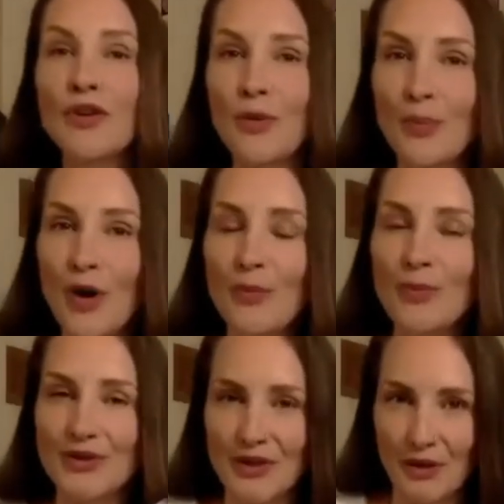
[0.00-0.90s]
the
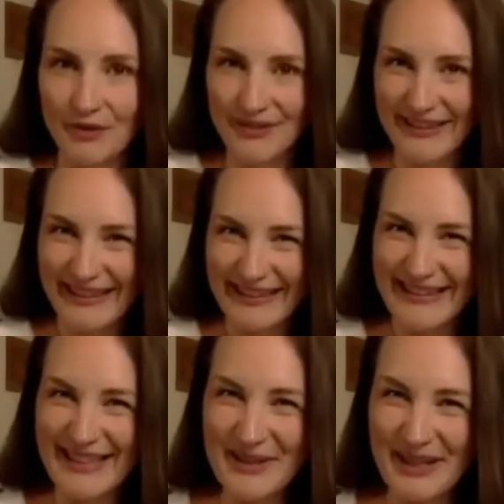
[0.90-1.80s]
purpose of
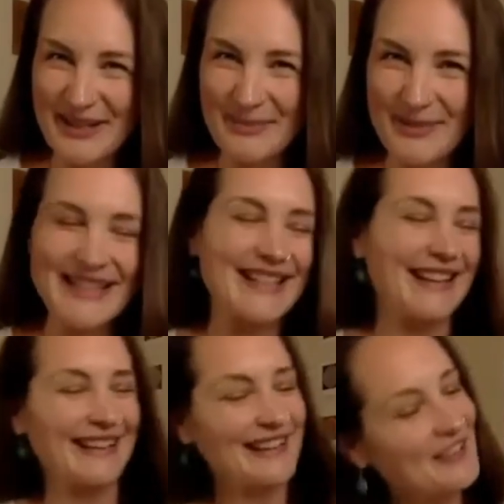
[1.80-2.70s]
this
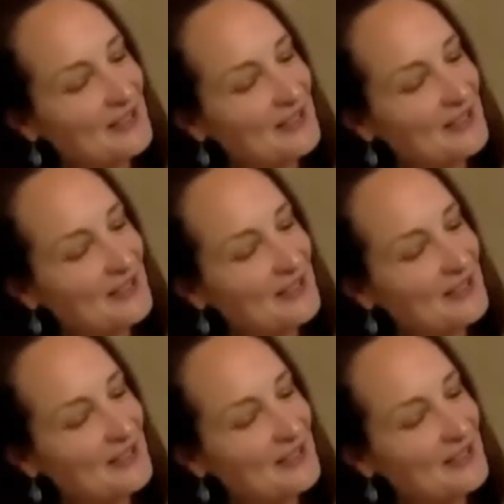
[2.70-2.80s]
transmission,